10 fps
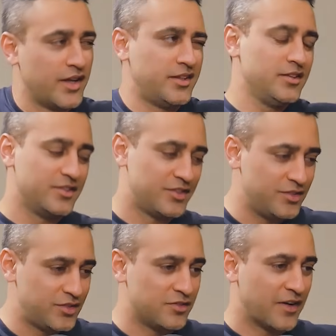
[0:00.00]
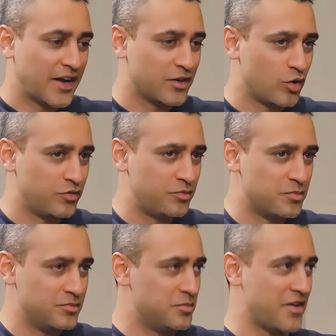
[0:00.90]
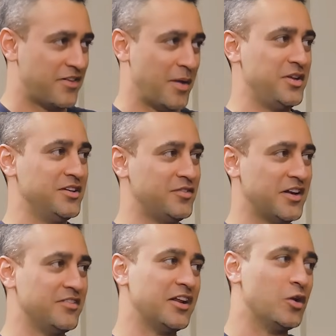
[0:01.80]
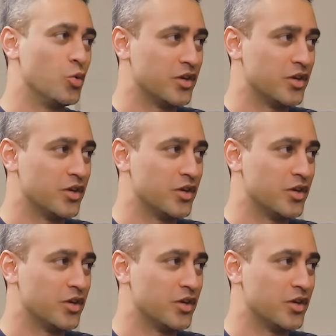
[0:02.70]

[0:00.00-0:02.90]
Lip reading: think this is a factor of my family is very, very